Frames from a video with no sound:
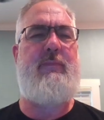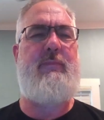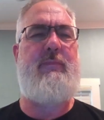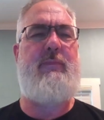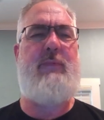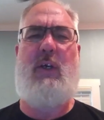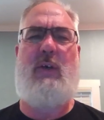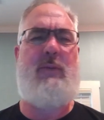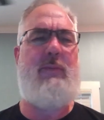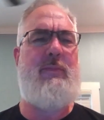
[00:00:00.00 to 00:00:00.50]

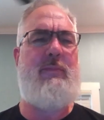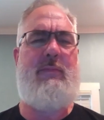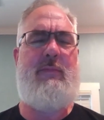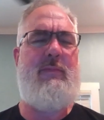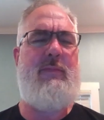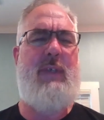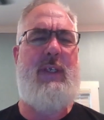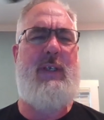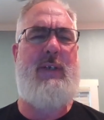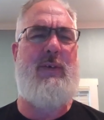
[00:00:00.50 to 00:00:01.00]
No,
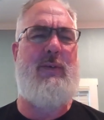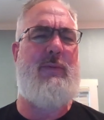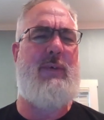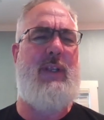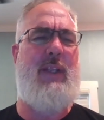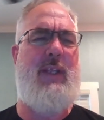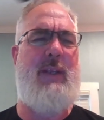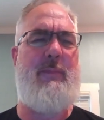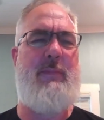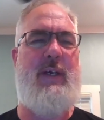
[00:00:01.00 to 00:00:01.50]
I don't
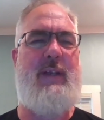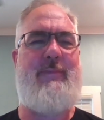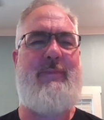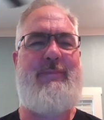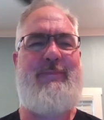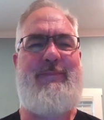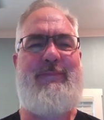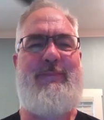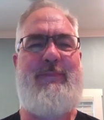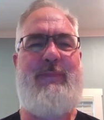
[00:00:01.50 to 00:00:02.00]
really, but
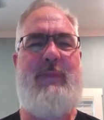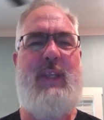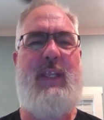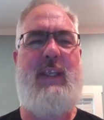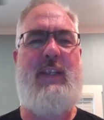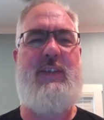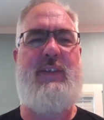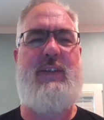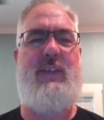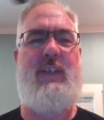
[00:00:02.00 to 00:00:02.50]

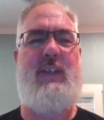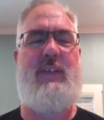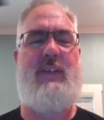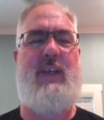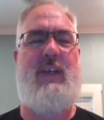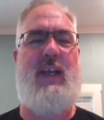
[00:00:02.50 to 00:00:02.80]
it's